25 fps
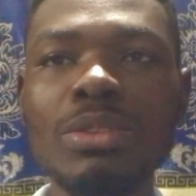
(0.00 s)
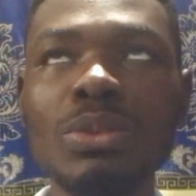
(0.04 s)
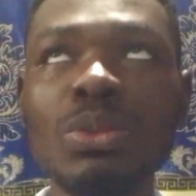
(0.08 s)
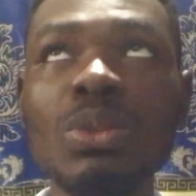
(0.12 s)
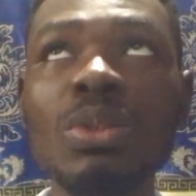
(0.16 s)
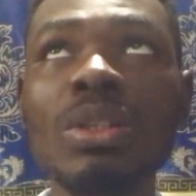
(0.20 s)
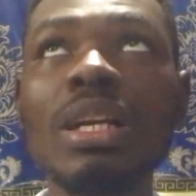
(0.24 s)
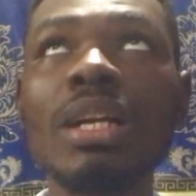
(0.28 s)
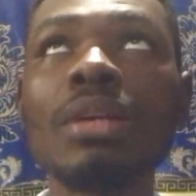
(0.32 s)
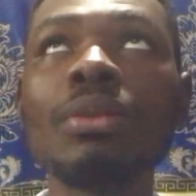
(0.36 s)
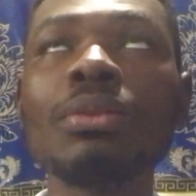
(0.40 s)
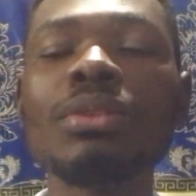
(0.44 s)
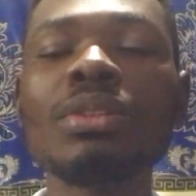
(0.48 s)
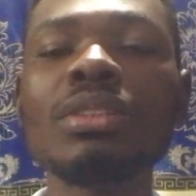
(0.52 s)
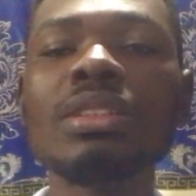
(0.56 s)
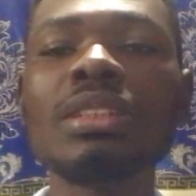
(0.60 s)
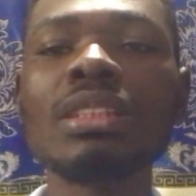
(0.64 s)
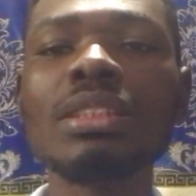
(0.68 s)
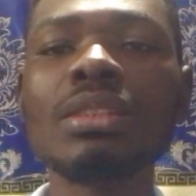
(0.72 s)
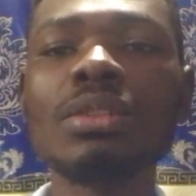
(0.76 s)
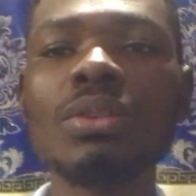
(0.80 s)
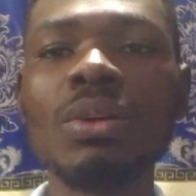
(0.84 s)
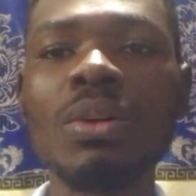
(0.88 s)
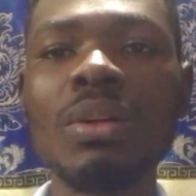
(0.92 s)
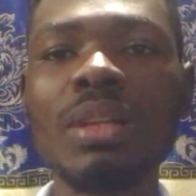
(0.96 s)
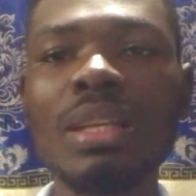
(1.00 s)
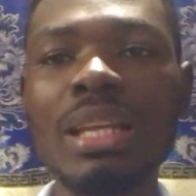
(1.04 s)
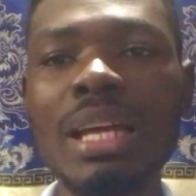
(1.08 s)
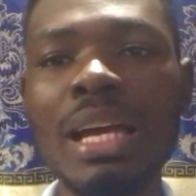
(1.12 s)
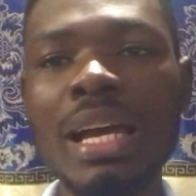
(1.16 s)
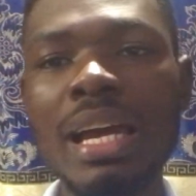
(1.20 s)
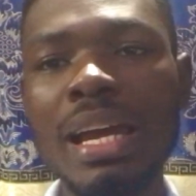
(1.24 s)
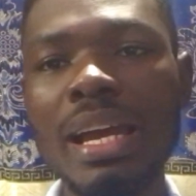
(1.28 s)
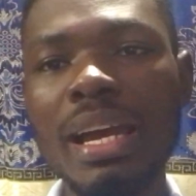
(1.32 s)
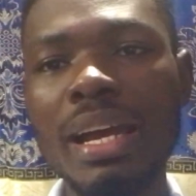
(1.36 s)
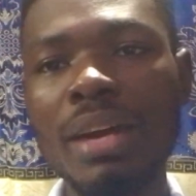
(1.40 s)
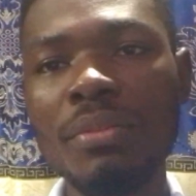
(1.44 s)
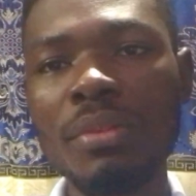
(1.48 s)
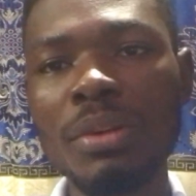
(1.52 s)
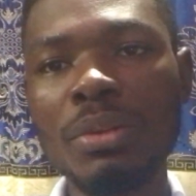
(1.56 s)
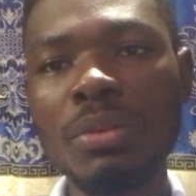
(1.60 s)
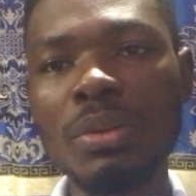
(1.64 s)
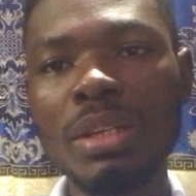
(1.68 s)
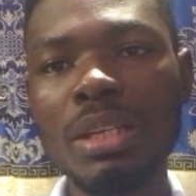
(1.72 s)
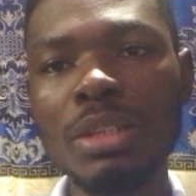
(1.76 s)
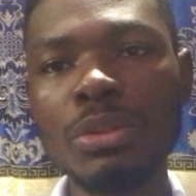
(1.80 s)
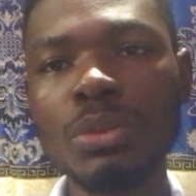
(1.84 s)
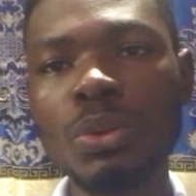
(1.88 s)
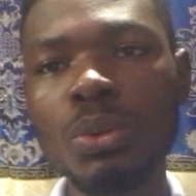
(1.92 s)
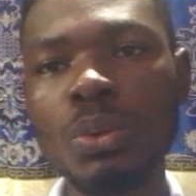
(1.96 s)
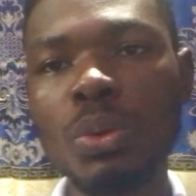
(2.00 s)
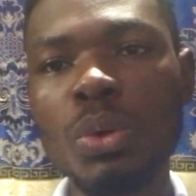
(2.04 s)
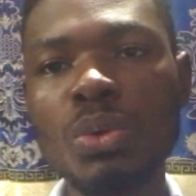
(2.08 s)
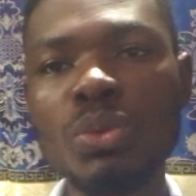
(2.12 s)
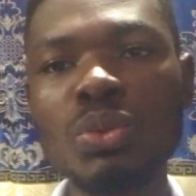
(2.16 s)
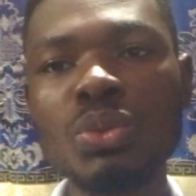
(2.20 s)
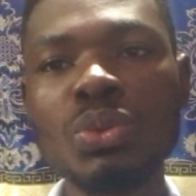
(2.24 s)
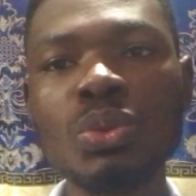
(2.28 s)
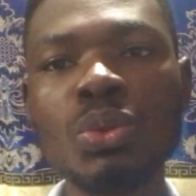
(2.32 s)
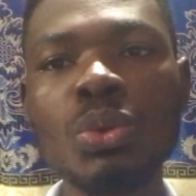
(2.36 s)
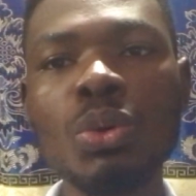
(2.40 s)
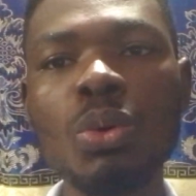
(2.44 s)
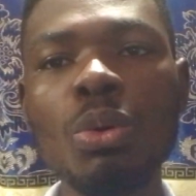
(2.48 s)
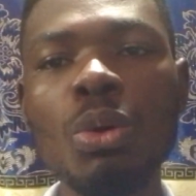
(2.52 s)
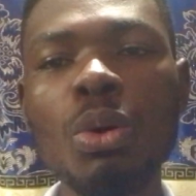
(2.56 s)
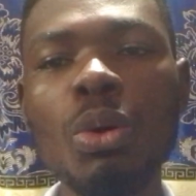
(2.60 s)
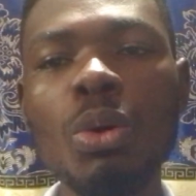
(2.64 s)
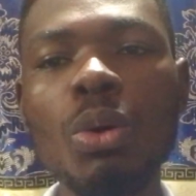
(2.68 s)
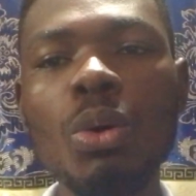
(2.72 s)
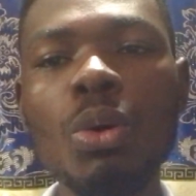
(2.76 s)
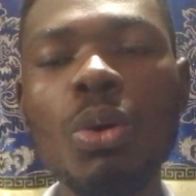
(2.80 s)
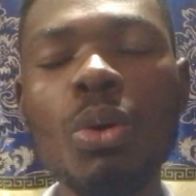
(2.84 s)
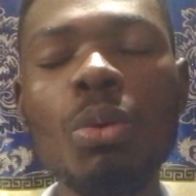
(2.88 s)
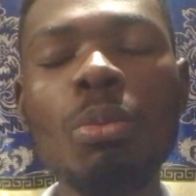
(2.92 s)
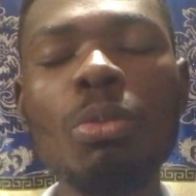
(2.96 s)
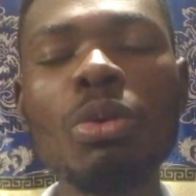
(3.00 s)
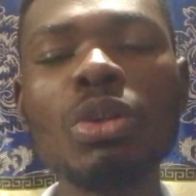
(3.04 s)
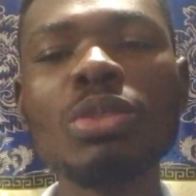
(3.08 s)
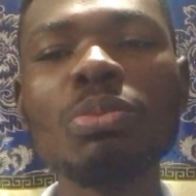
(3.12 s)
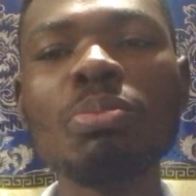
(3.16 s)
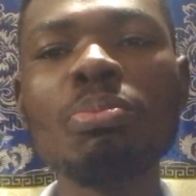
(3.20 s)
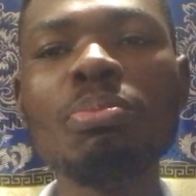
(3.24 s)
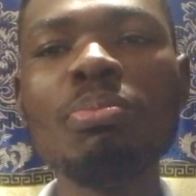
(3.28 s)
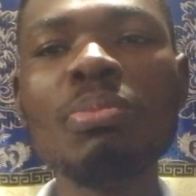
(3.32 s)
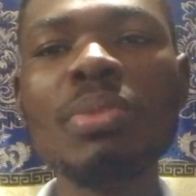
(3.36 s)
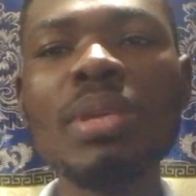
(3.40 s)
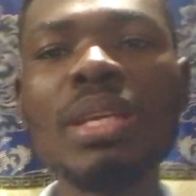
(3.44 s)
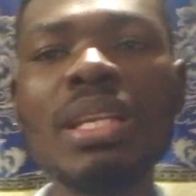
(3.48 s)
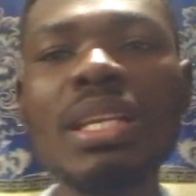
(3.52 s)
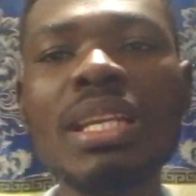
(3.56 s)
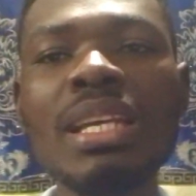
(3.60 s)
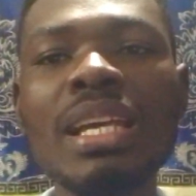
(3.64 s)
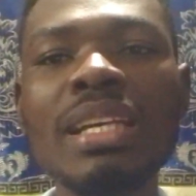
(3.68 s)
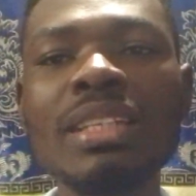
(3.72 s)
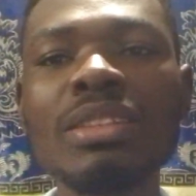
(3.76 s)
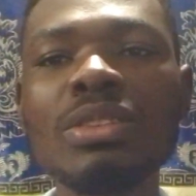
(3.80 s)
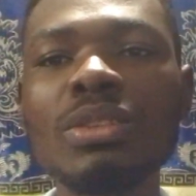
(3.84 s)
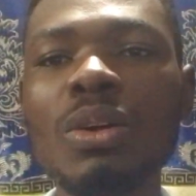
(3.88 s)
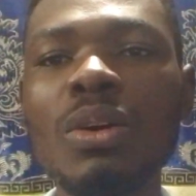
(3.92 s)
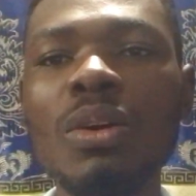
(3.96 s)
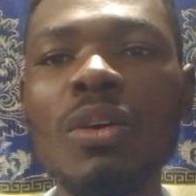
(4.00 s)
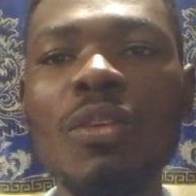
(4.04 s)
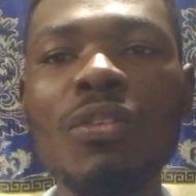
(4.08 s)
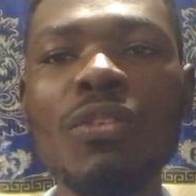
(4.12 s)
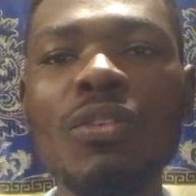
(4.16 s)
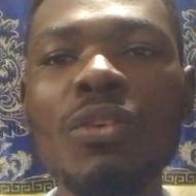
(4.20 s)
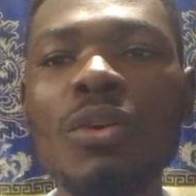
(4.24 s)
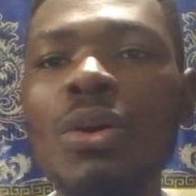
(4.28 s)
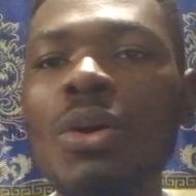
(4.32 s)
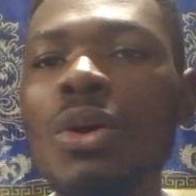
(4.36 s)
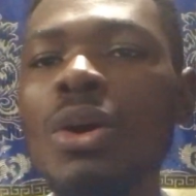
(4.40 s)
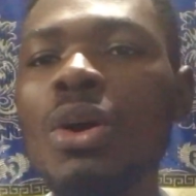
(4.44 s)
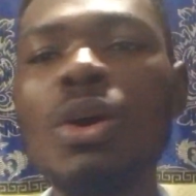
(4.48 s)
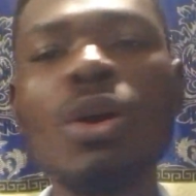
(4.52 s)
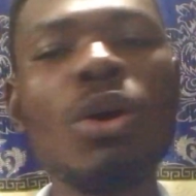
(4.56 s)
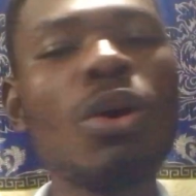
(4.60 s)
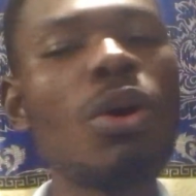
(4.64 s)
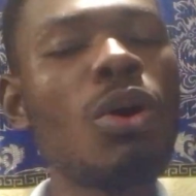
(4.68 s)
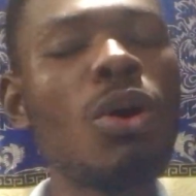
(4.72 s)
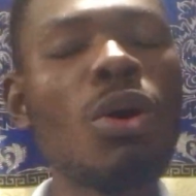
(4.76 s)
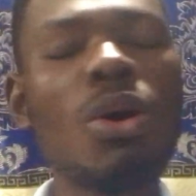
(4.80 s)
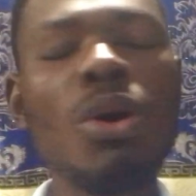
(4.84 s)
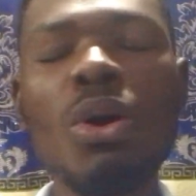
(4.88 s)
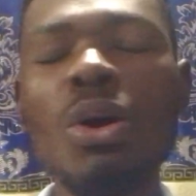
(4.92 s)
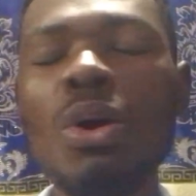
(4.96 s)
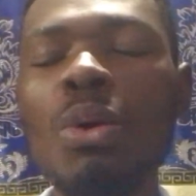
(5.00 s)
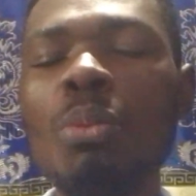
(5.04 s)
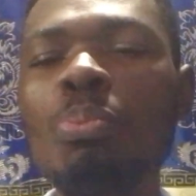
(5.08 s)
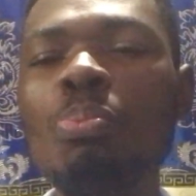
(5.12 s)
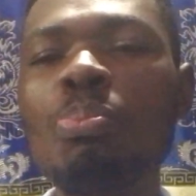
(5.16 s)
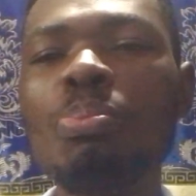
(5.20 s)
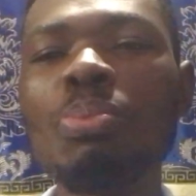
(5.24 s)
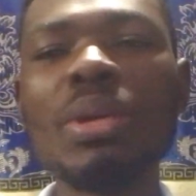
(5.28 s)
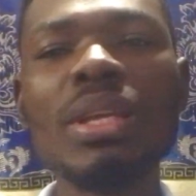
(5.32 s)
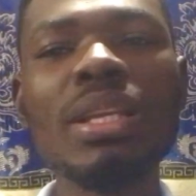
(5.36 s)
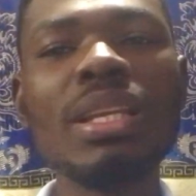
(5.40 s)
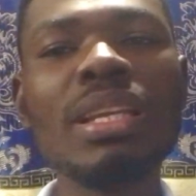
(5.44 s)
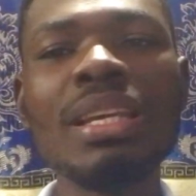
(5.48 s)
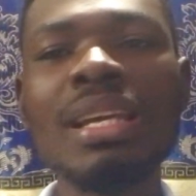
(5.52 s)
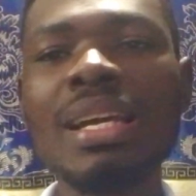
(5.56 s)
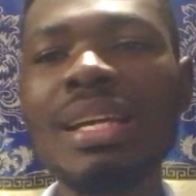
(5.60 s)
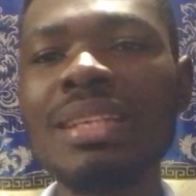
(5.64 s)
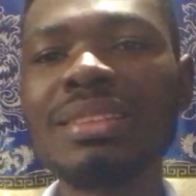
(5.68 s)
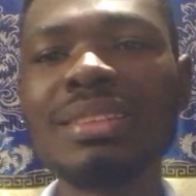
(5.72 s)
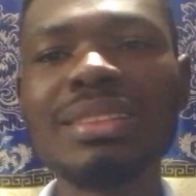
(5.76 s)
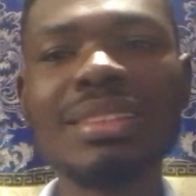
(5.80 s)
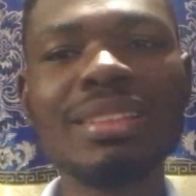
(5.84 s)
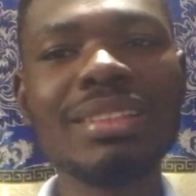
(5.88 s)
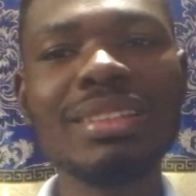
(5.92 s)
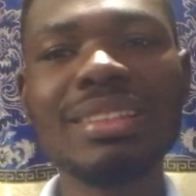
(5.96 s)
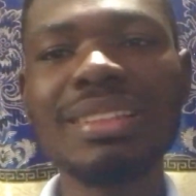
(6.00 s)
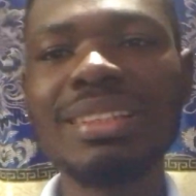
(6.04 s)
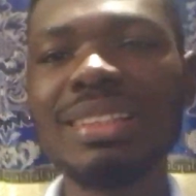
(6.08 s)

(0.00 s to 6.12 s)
You can use this $100 to control almost millions of or billions